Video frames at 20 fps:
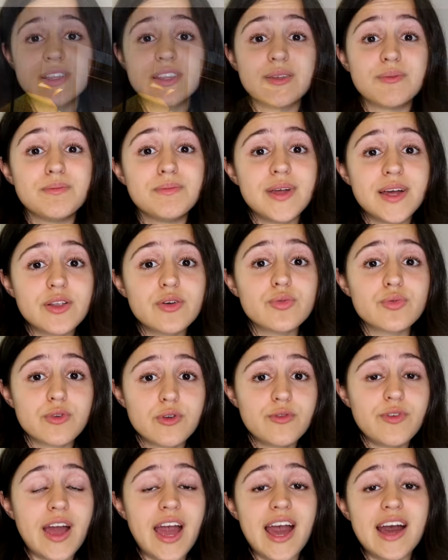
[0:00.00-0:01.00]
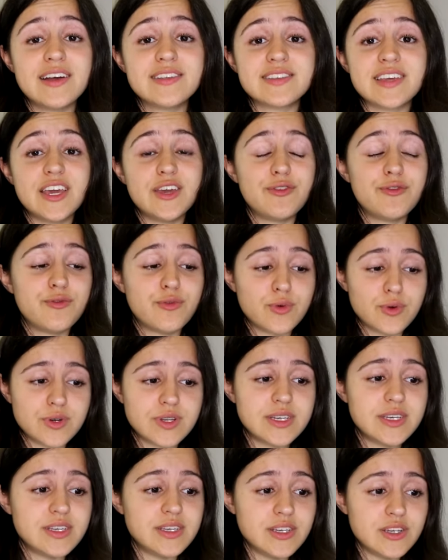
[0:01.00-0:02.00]
that the metal roof has a
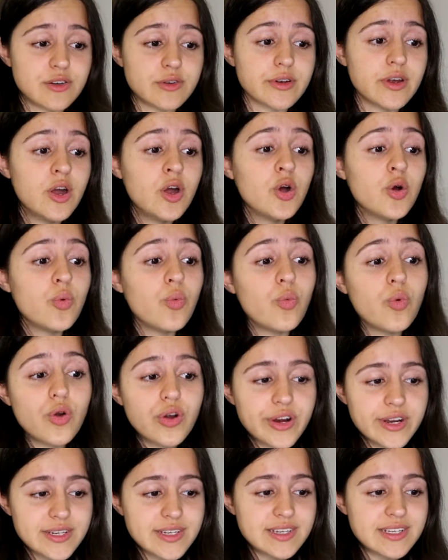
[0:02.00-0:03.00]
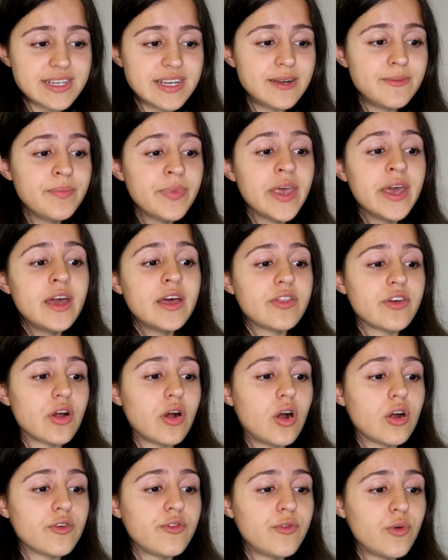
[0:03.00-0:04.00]
40-year warranty. There
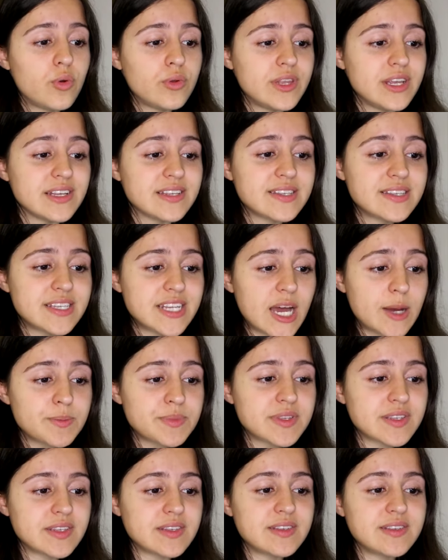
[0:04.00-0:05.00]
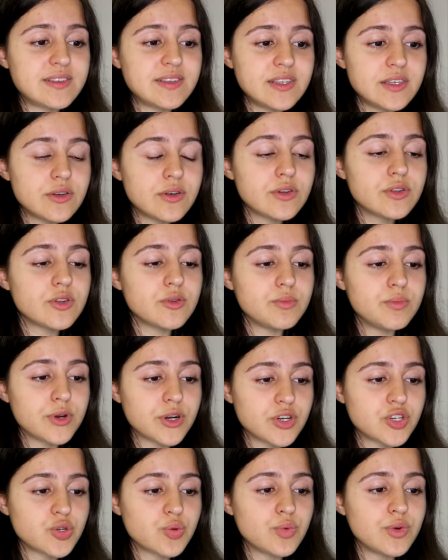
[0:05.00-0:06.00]
are folding steps, sealed
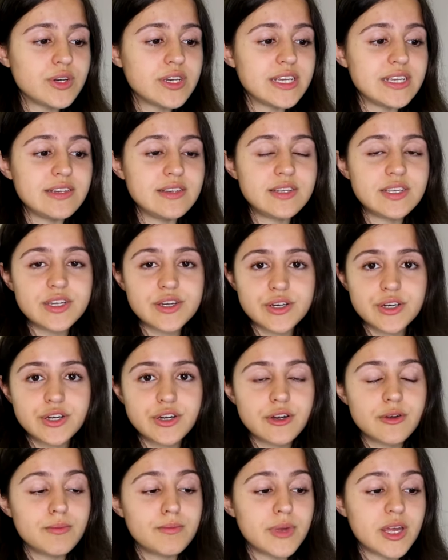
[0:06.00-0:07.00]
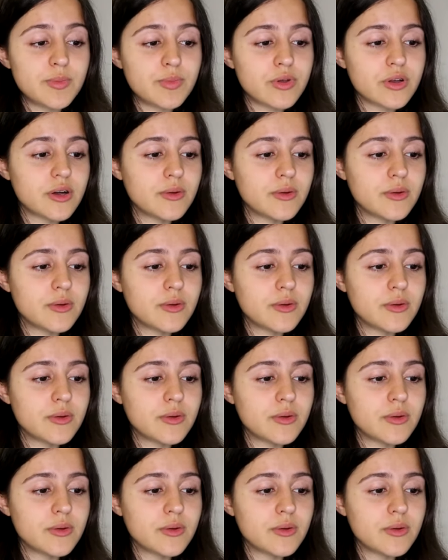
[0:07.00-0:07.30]
birchwood interior, maple